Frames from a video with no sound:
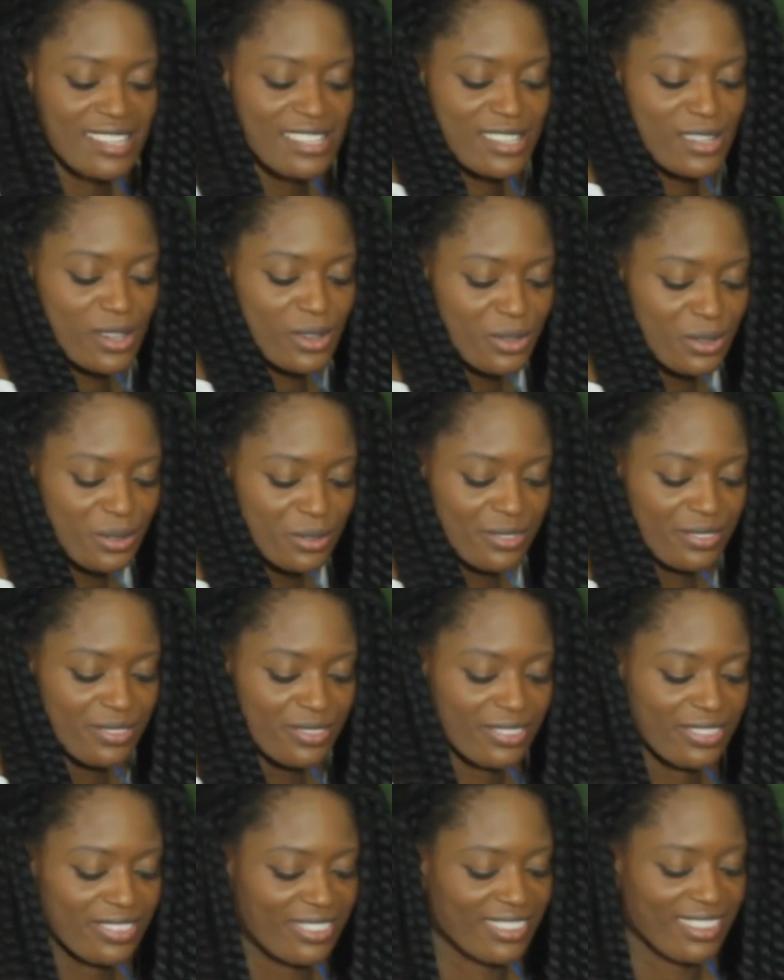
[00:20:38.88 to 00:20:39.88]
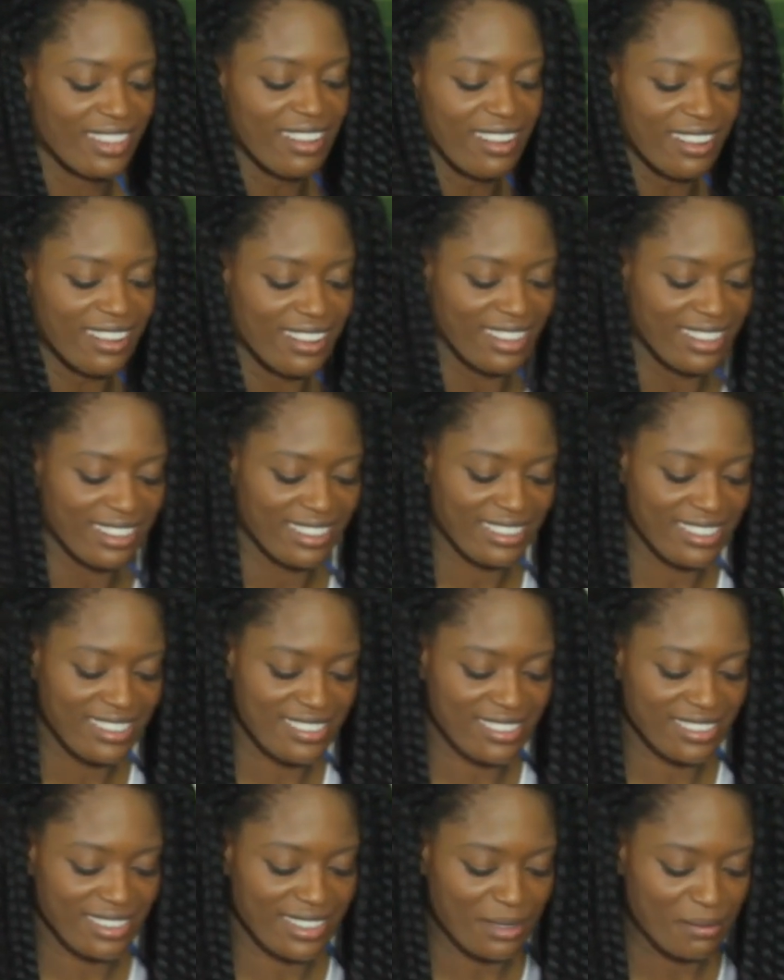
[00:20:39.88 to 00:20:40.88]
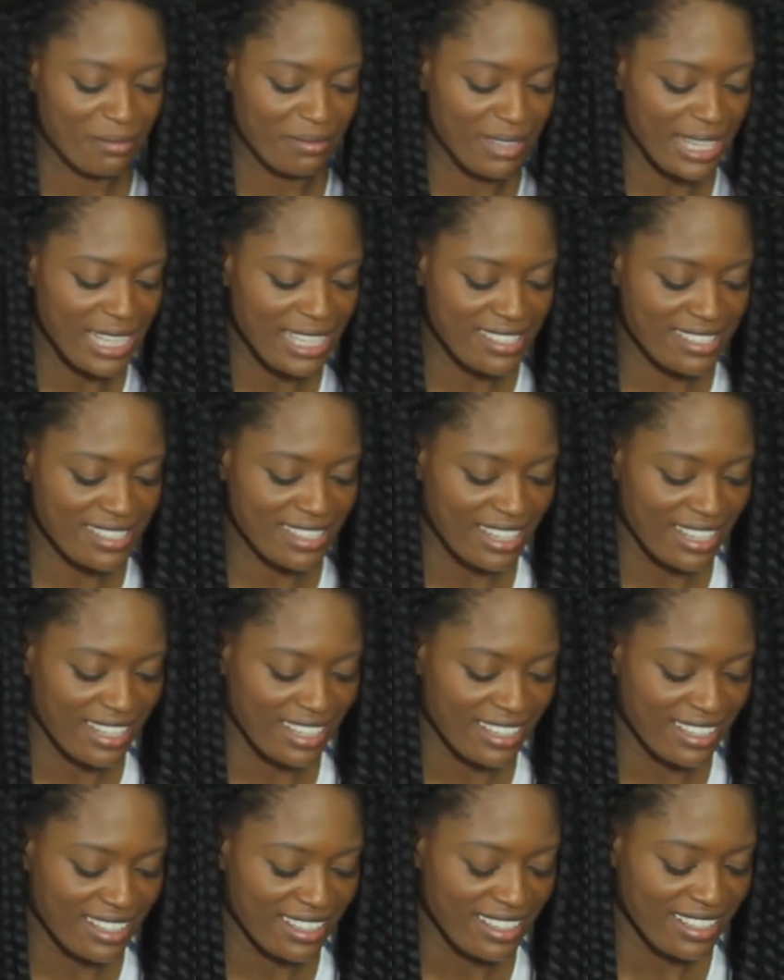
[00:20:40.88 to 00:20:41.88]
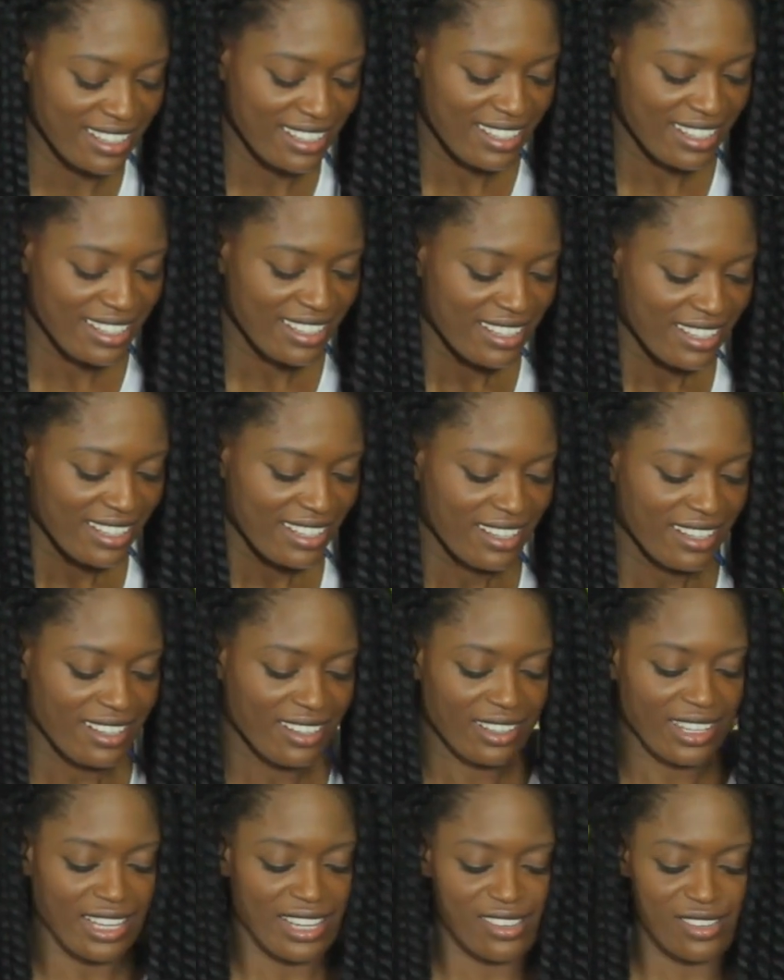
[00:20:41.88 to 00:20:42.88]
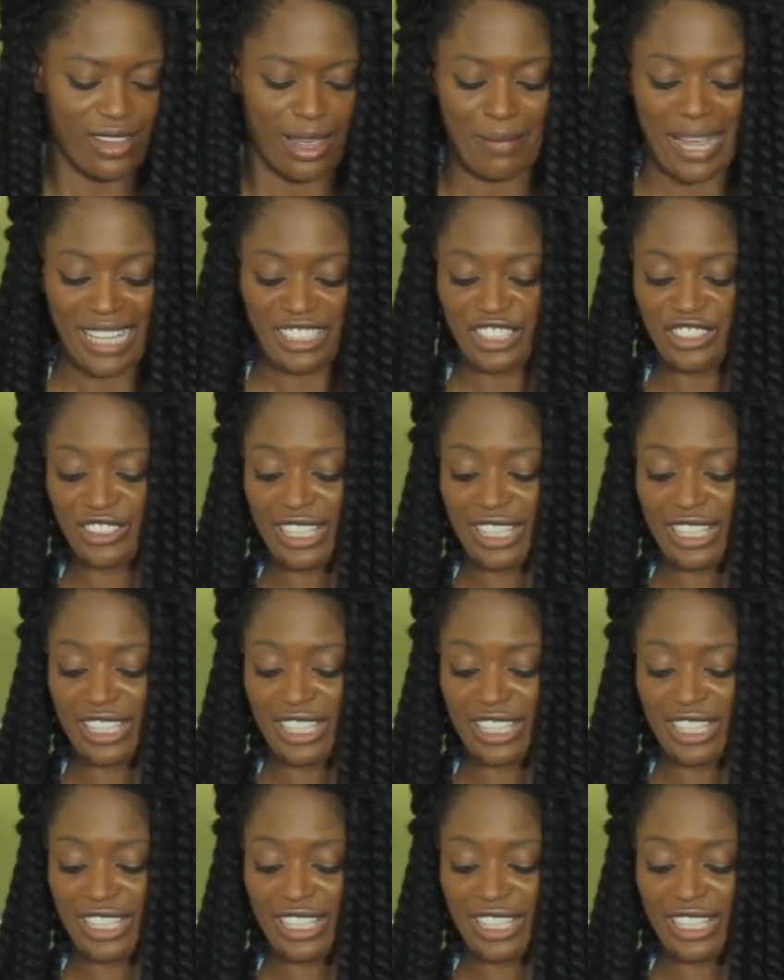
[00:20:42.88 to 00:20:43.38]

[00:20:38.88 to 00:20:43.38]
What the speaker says: So, oh, these look amazing. Okay, so I'm actually